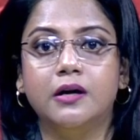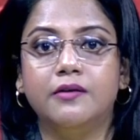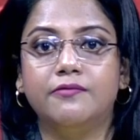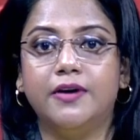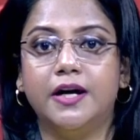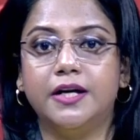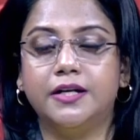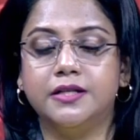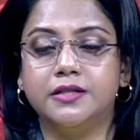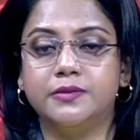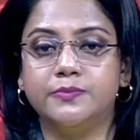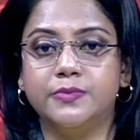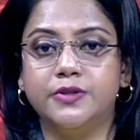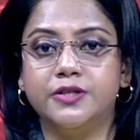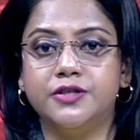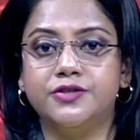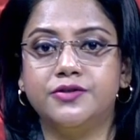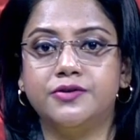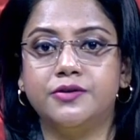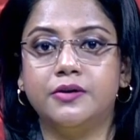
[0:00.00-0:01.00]
Finance
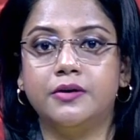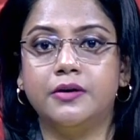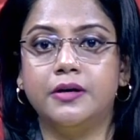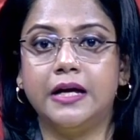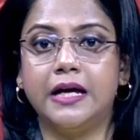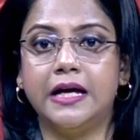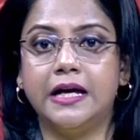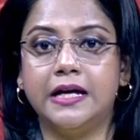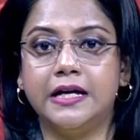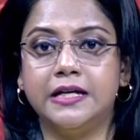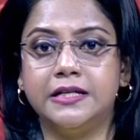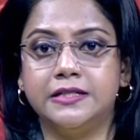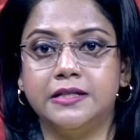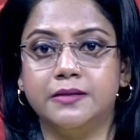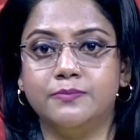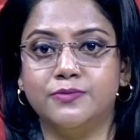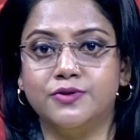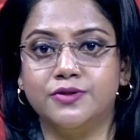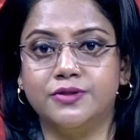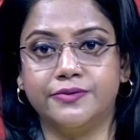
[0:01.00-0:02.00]
Minister
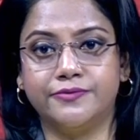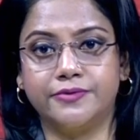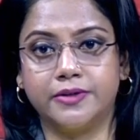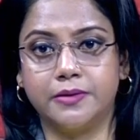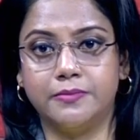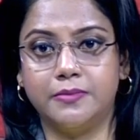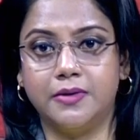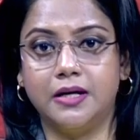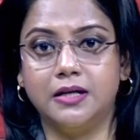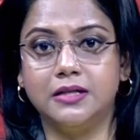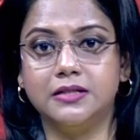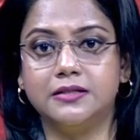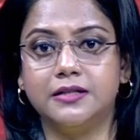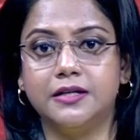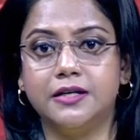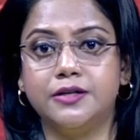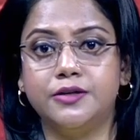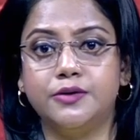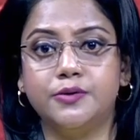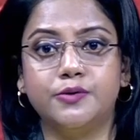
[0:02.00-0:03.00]
AHM Mustafa Kamal
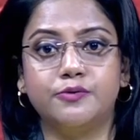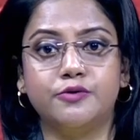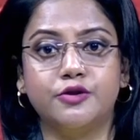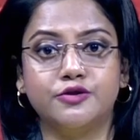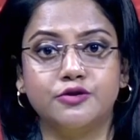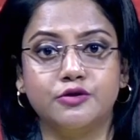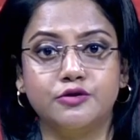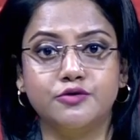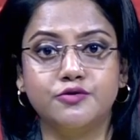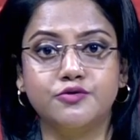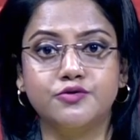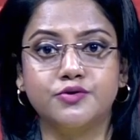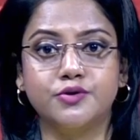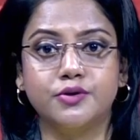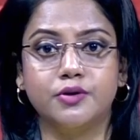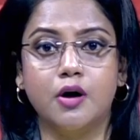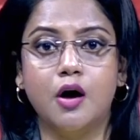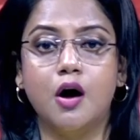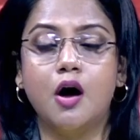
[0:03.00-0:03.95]
said UN resolution